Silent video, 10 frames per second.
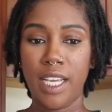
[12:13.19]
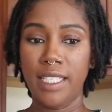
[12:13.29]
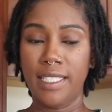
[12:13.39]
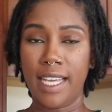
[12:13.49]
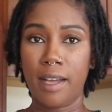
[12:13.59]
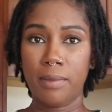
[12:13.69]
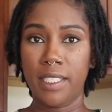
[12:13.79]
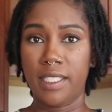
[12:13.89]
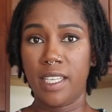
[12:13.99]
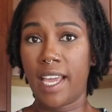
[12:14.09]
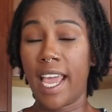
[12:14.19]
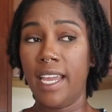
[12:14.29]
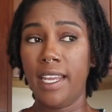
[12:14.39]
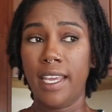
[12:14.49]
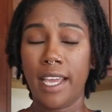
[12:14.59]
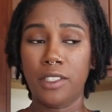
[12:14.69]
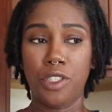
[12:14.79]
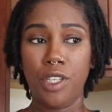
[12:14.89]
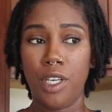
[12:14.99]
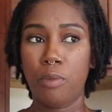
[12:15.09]
in depth into the
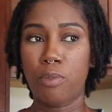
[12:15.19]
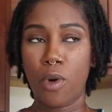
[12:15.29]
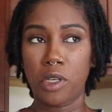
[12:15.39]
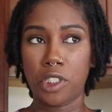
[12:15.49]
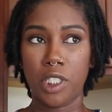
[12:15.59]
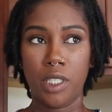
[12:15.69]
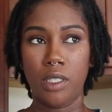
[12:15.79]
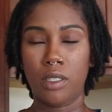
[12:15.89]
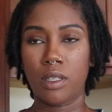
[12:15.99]
ADHD portion,